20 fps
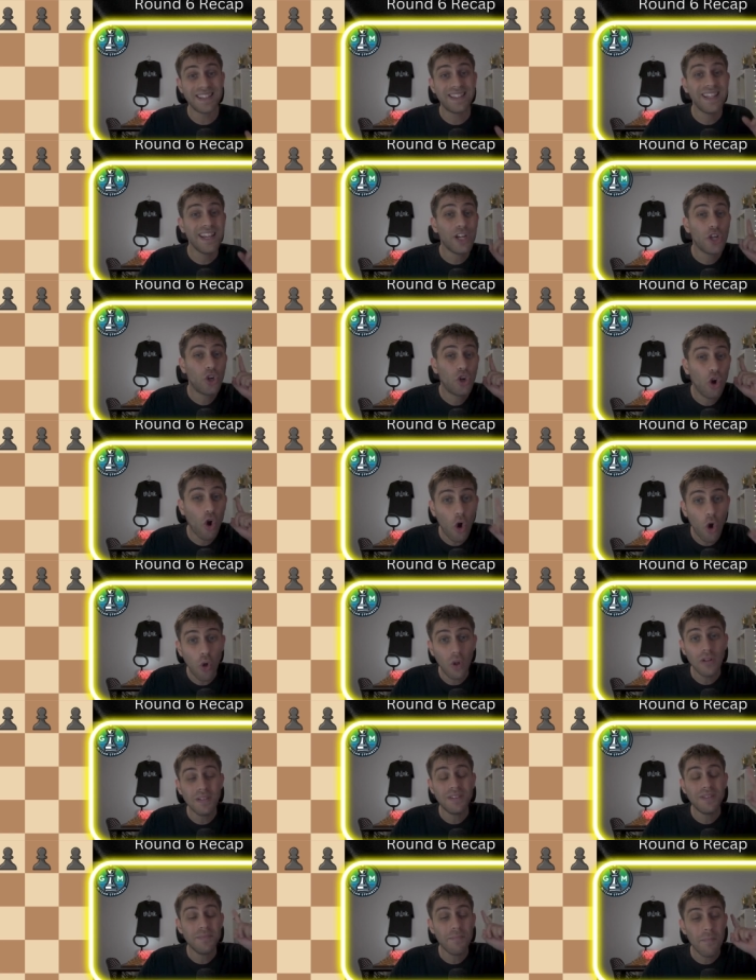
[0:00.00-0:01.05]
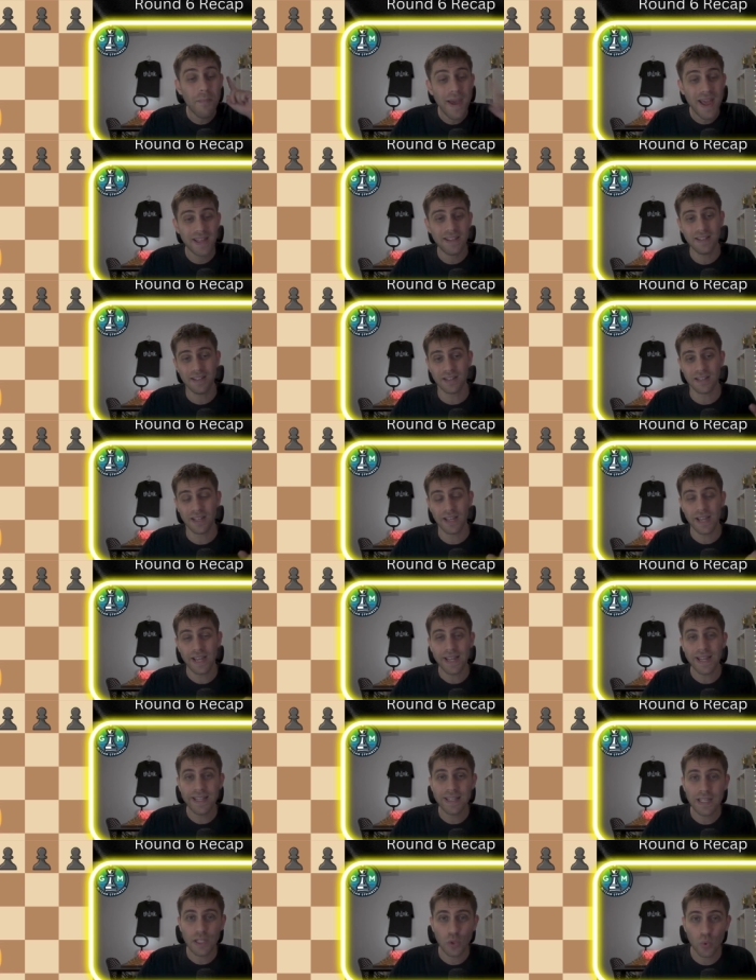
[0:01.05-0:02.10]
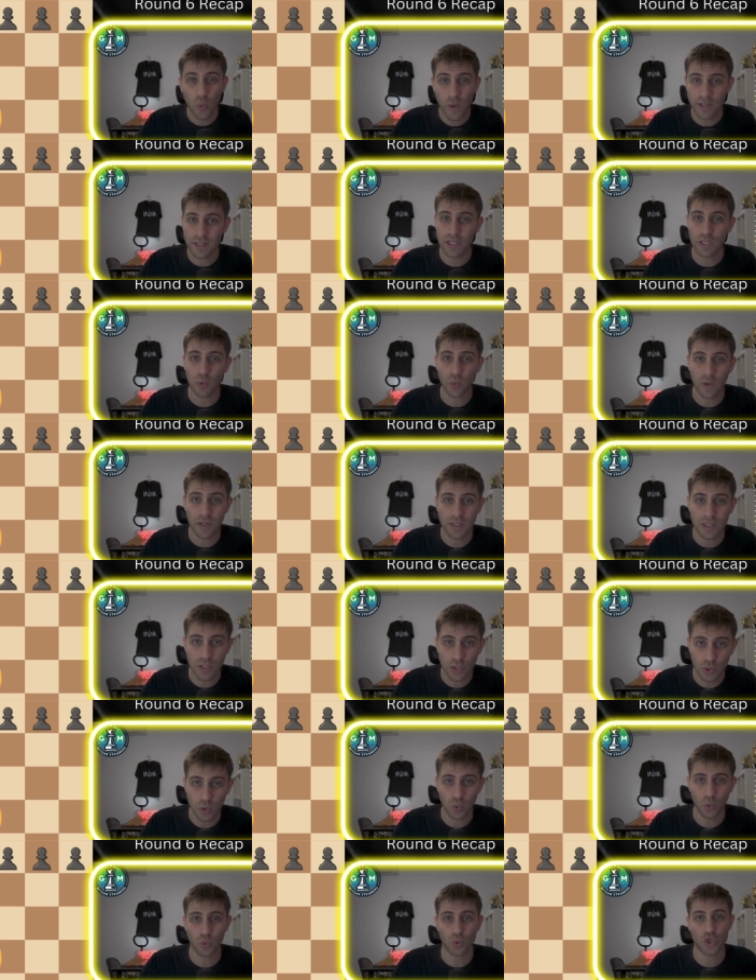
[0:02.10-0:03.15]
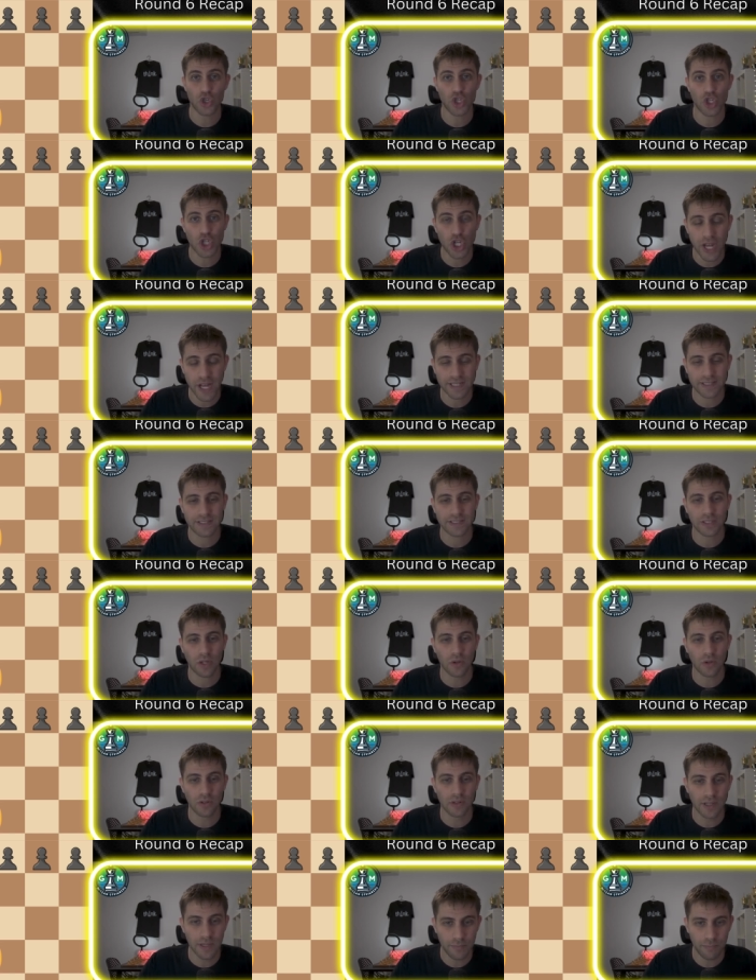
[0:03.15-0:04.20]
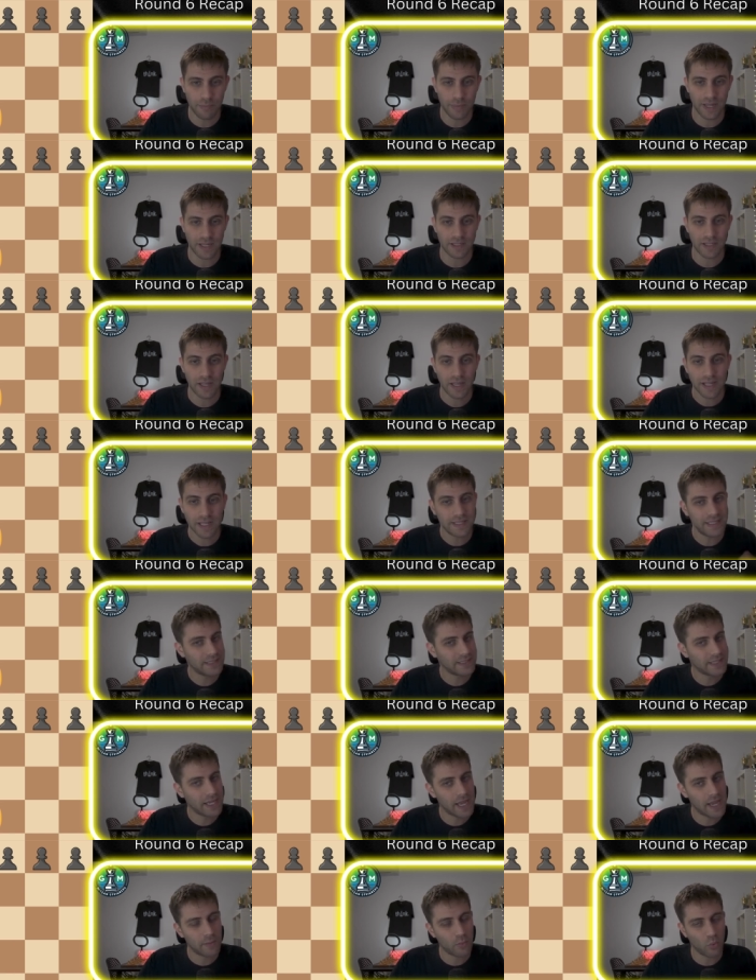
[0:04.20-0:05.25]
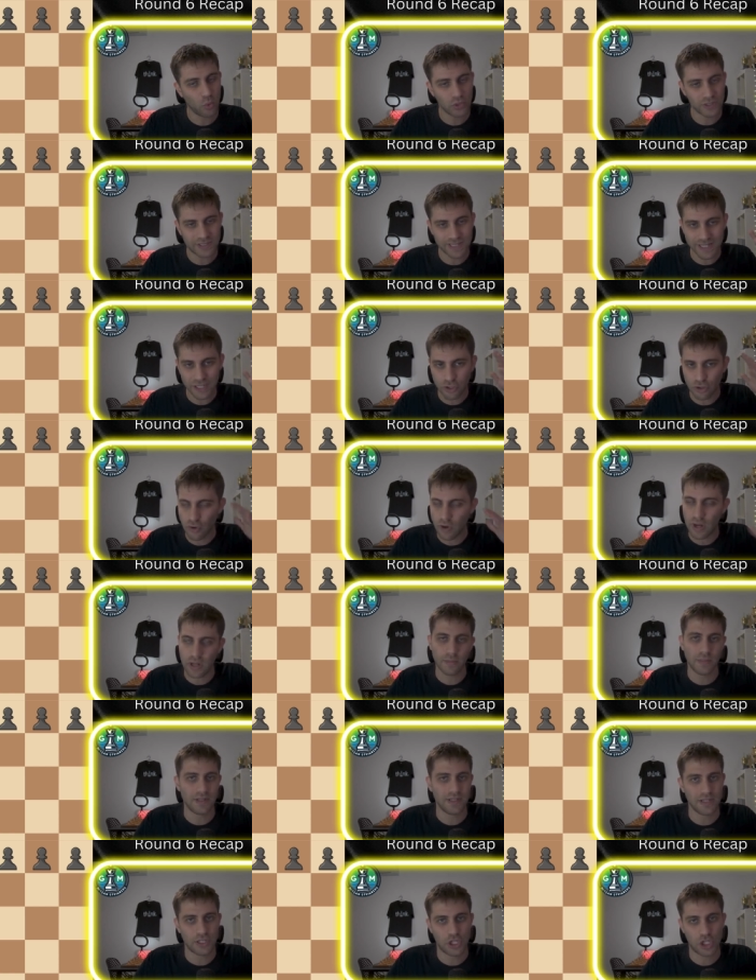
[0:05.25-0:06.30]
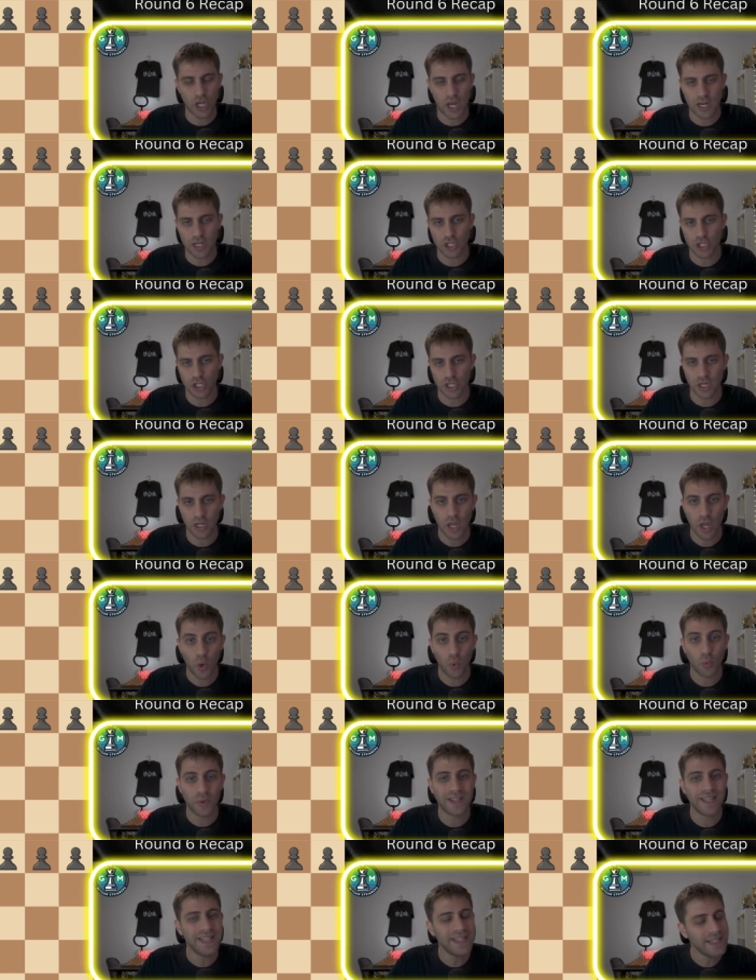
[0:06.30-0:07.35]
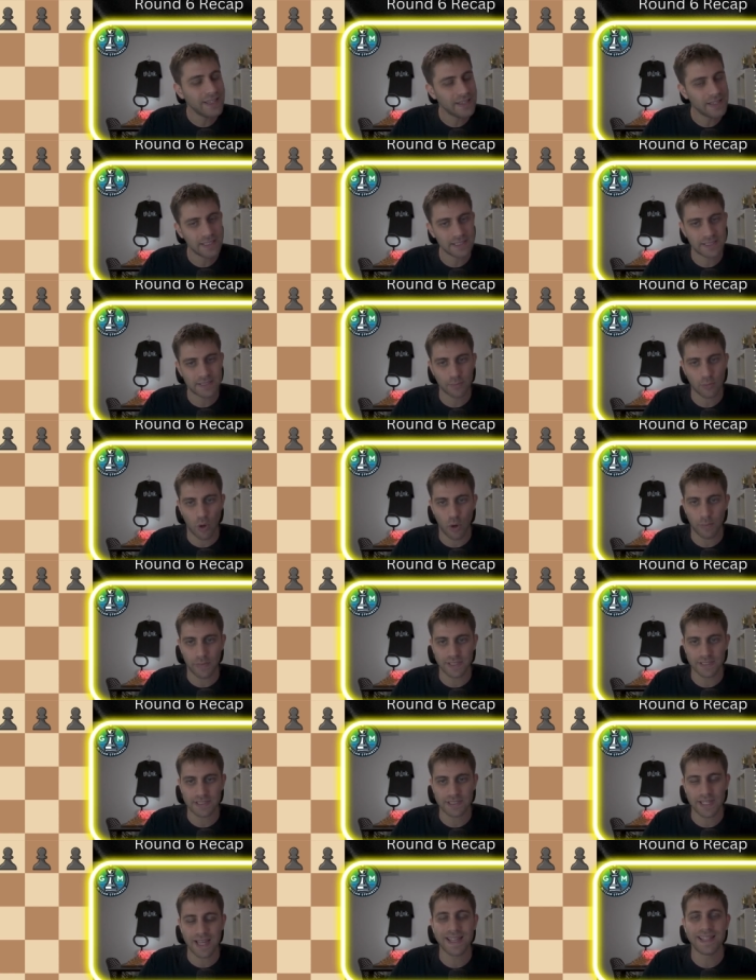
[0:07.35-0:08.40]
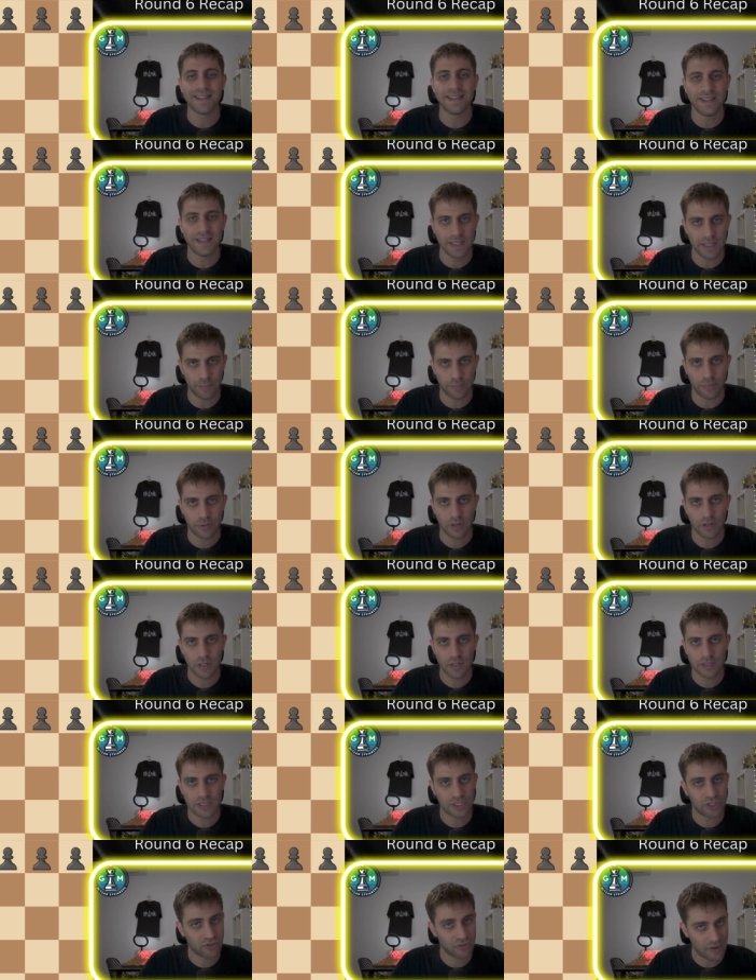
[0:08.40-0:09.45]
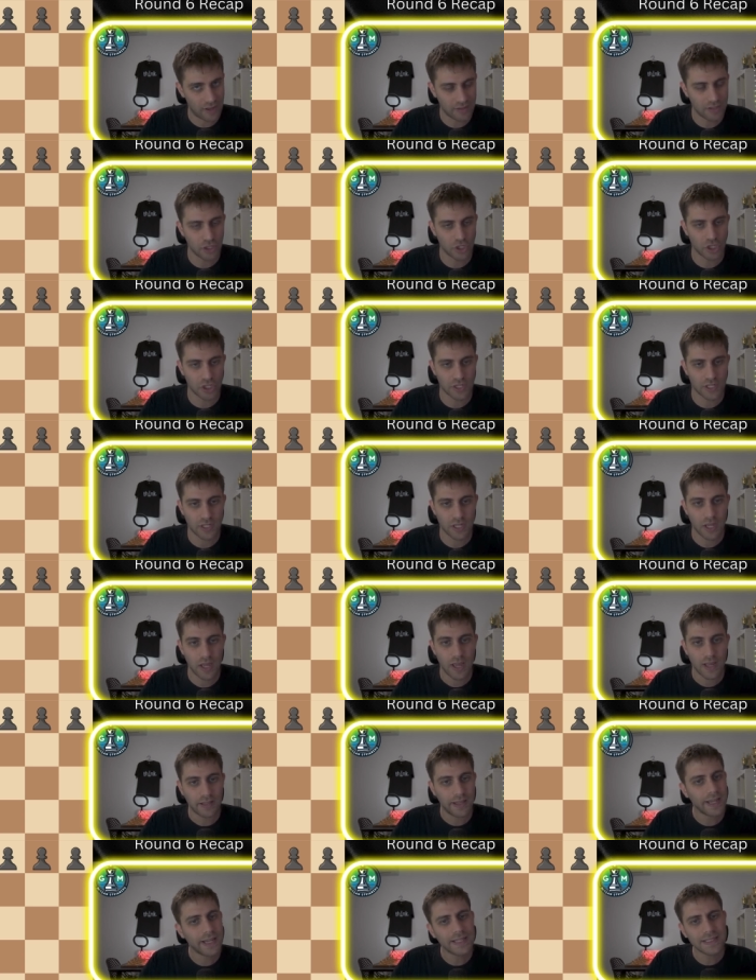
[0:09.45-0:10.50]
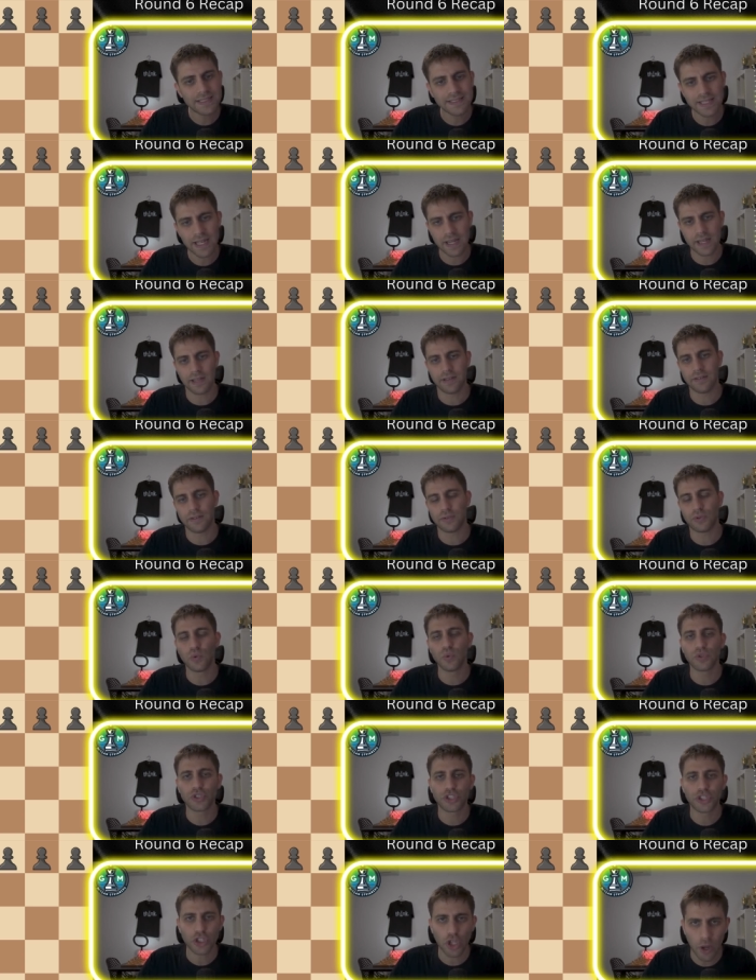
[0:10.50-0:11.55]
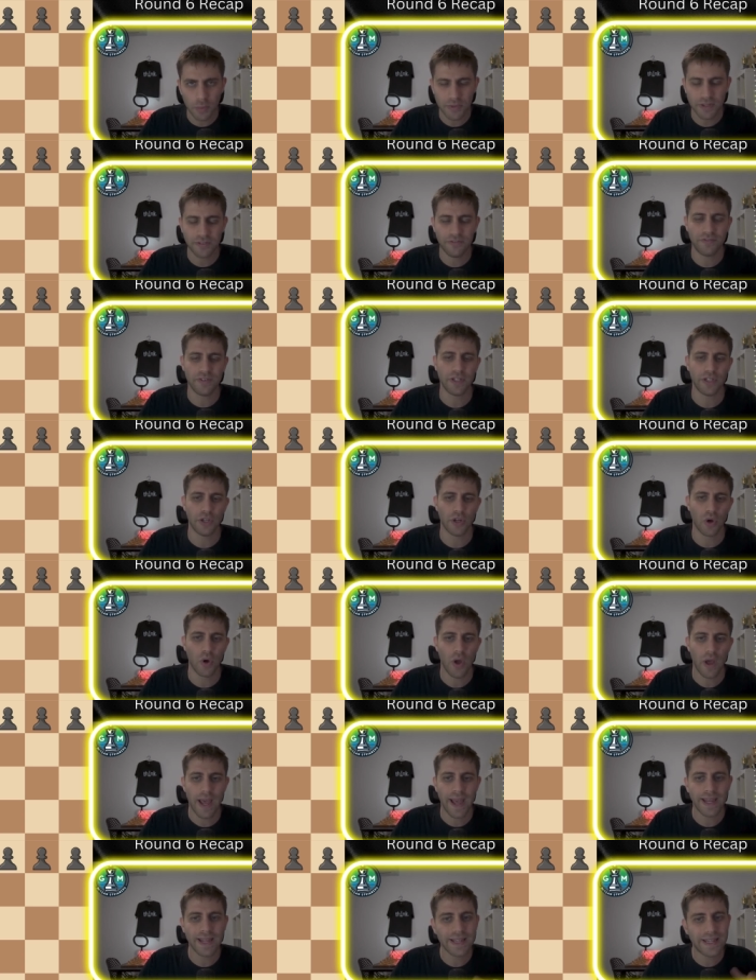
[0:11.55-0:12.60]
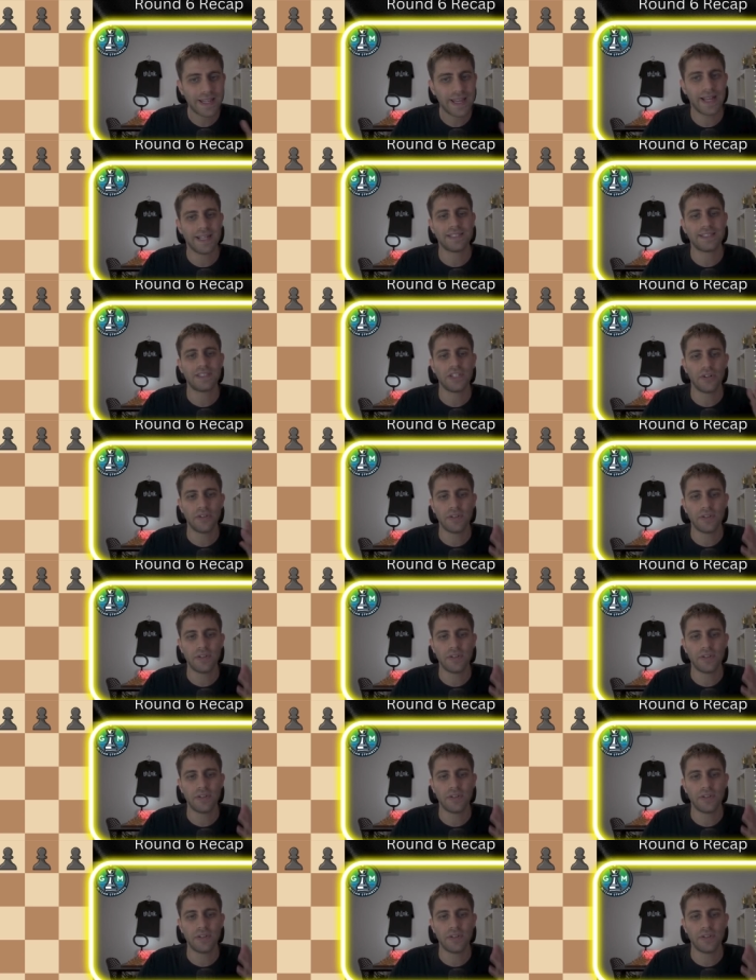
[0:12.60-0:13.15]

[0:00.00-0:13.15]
the gold medal in the 2022 Chess Olympiad. This game was incredibly challenging with intense moments and deep strategies. Take a second to stop the video and guess the